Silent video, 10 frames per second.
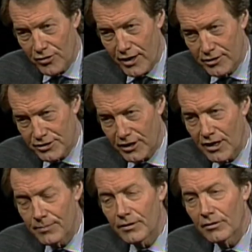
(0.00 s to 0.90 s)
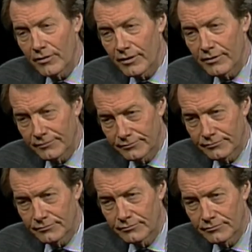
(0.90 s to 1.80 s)
to try to escape and all yeah, that. Yeah, to try to
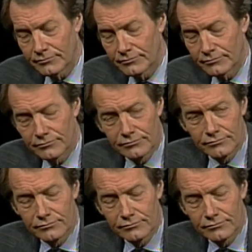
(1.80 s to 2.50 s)
escape and try and